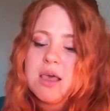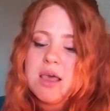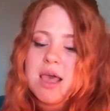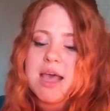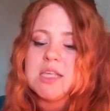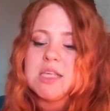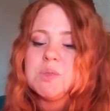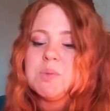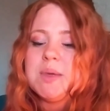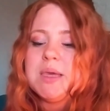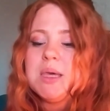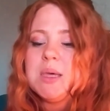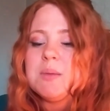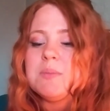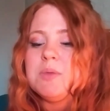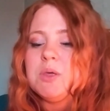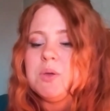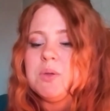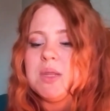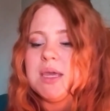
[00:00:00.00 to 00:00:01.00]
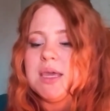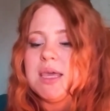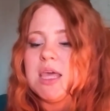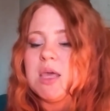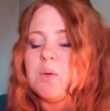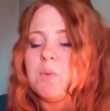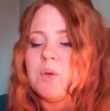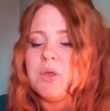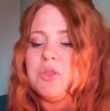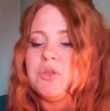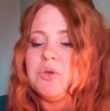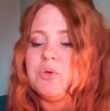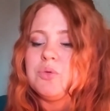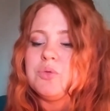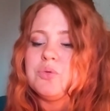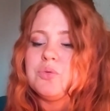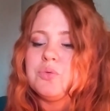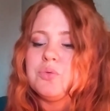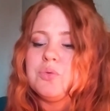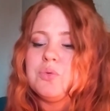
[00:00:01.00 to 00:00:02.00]
as we communicate with you
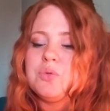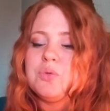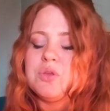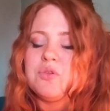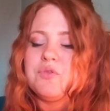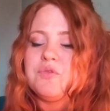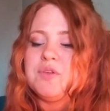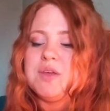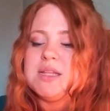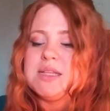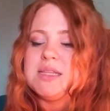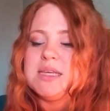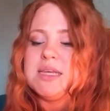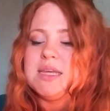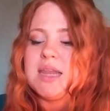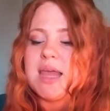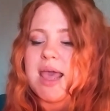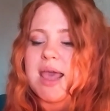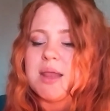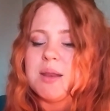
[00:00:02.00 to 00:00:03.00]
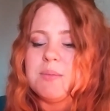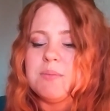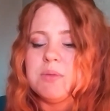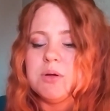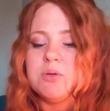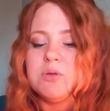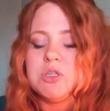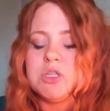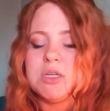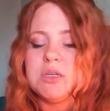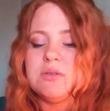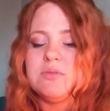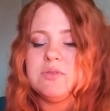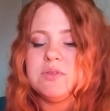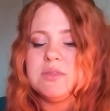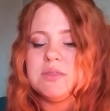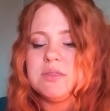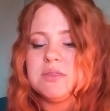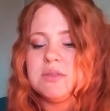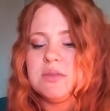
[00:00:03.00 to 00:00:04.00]
through the feeling and
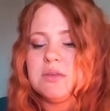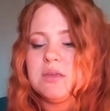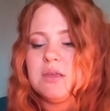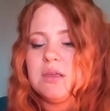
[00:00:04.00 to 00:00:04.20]
emotions.